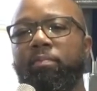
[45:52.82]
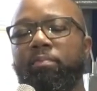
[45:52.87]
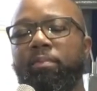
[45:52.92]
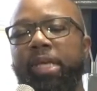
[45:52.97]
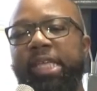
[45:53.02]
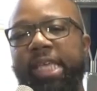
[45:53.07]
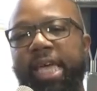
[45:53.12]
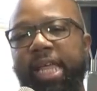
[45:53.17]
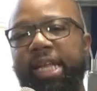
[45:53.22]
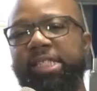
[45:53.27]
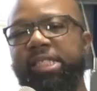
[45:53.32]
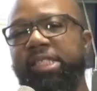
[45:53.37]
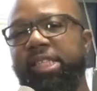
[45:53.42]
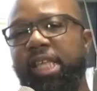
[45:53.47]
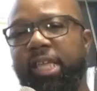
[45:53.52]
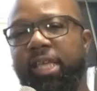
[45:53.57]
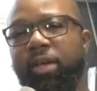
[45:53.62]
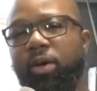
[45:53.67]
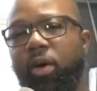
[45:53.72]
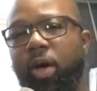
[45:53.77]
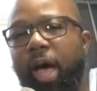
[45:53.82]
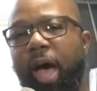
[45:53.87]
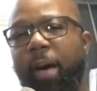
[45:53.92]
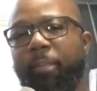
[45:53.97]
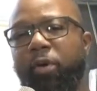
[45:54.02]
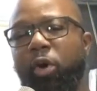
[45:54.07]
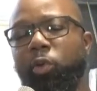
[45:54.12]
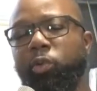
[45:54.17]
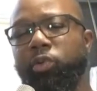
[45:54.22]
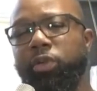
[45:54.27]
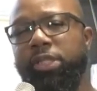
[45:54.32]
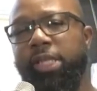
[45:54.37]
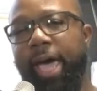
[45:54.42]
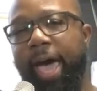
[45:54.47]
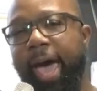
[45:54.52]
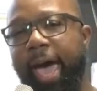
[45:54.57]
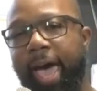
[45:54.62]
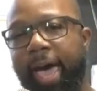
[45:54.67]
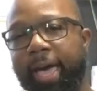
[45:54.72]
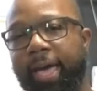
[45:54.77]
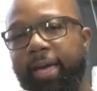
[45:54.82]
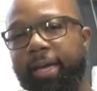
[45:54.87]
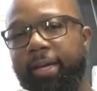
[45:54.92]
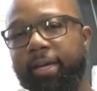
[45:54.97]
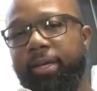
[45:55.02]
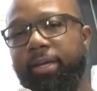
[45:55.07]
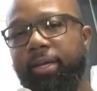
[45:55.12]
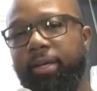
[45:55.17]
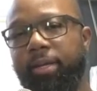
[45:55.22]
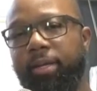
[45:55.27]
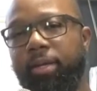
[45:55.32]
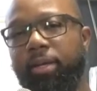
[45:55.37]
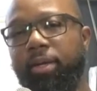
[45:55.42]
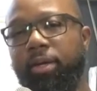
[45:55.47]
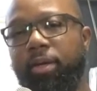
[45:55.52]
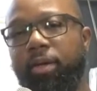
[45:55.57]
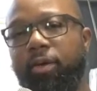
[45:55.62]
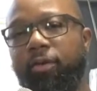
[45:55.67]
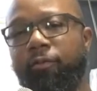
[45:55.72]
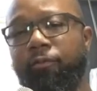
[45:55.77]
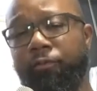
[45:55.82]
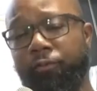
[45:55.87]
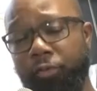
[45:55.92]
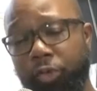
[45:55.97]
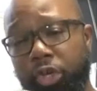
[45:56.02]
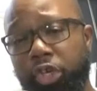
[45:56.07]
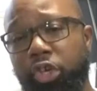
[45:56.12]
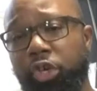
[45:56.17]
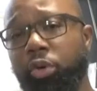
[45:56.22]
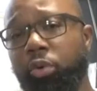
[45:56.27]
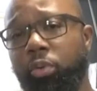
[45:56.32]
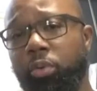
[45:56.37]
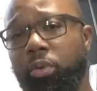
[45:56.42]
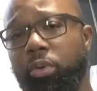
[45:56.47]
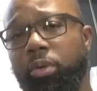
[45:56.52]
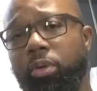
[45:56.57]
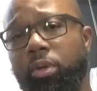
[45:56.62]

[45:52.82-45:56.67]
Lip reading: But yet and still, I'm going to die for you.